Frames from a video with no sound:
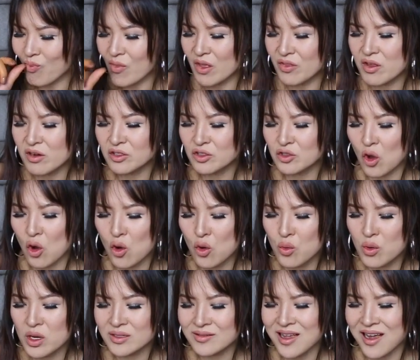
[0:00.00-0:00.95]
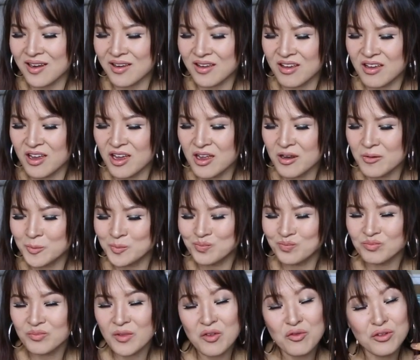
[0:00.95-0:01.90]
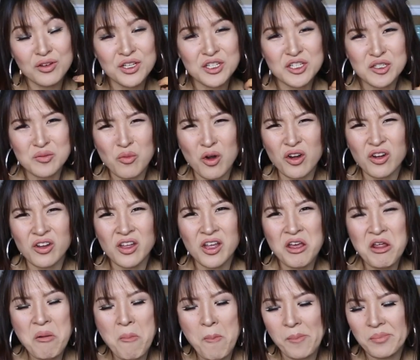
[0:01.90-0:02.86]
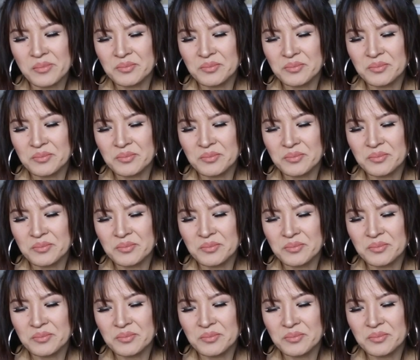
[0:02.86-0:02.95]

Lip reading: There's always that kid, really smart kid.